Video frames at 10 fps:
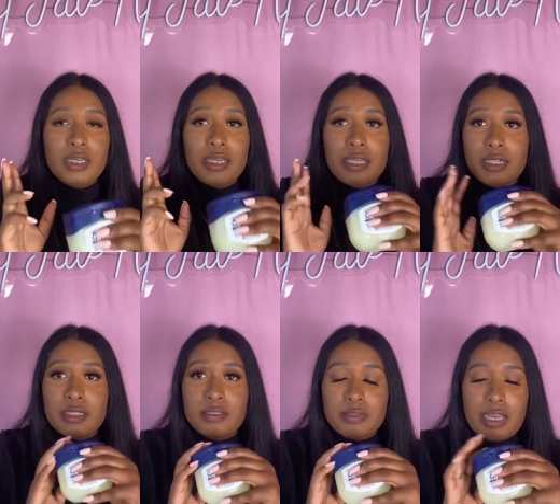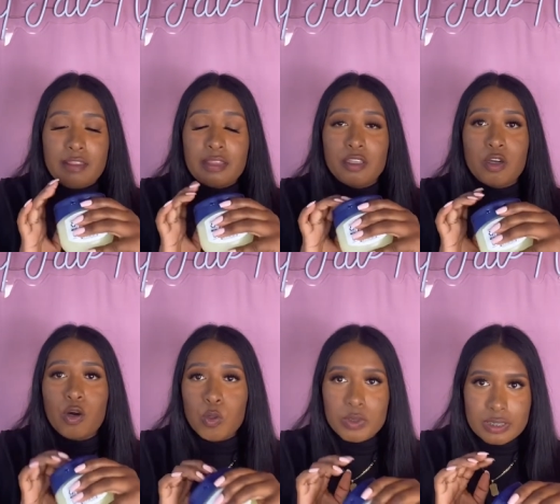and now that the
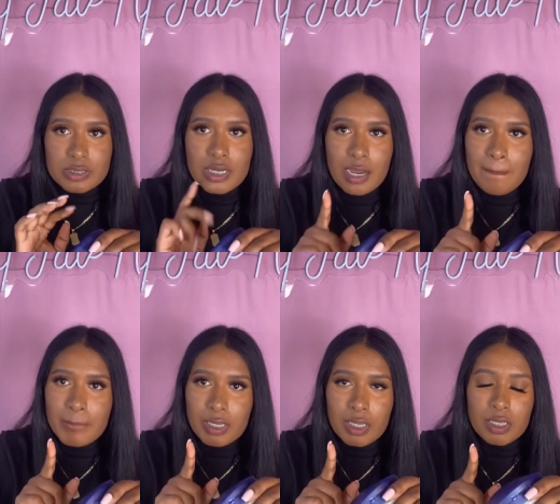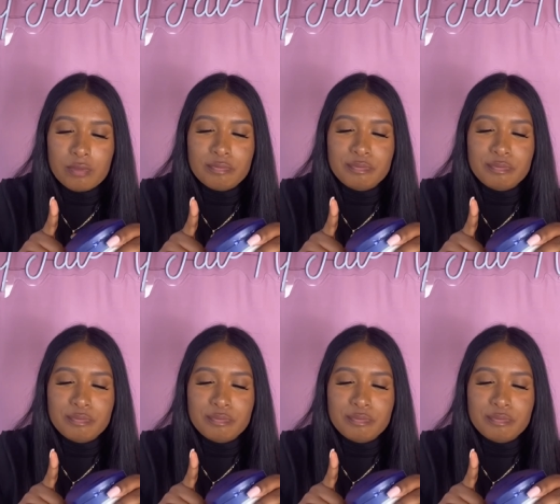cold is coming